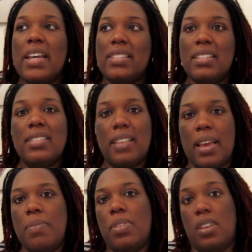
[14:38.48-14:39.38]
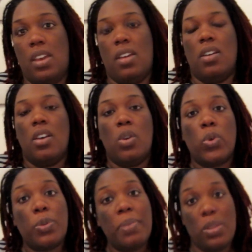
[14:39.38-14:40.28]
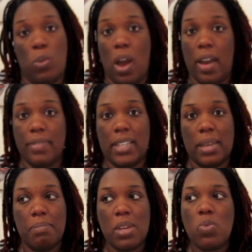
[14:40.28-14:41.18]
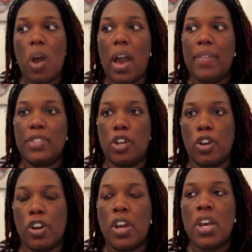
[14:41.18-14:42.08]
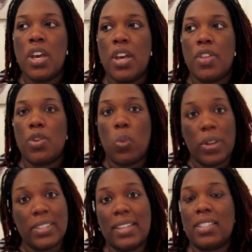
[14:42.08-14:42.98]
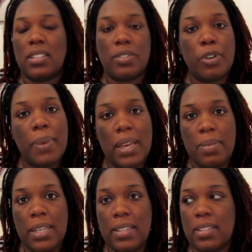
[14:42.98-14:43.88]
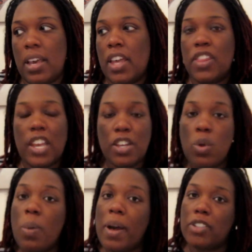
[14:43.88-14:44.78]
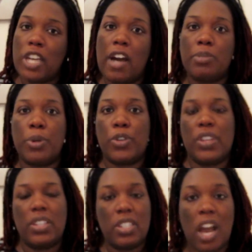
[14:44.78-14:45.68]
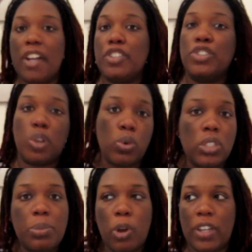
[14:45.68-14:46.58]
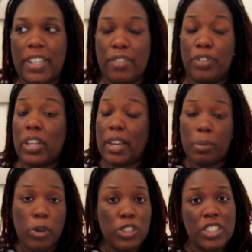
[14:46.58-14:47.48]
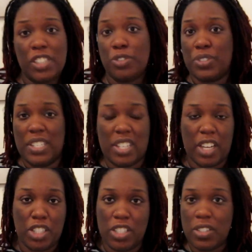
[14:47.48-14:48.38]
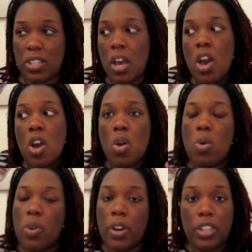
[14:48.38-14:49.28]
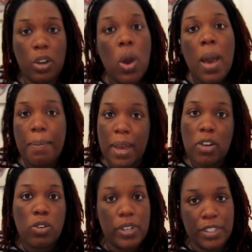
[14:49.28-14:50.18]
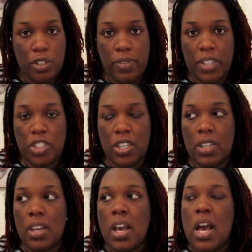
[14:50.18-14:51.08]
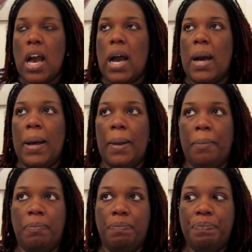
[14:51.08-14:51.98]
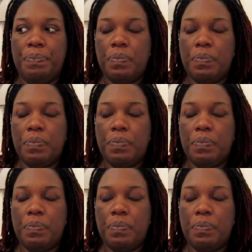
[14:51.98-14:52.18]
It's the same thing with midwives. Like midwives are the ones that deliver babies. They know about childbirth, and the doctor's only brought in for like emergencies or C-sections or, medical intervention. You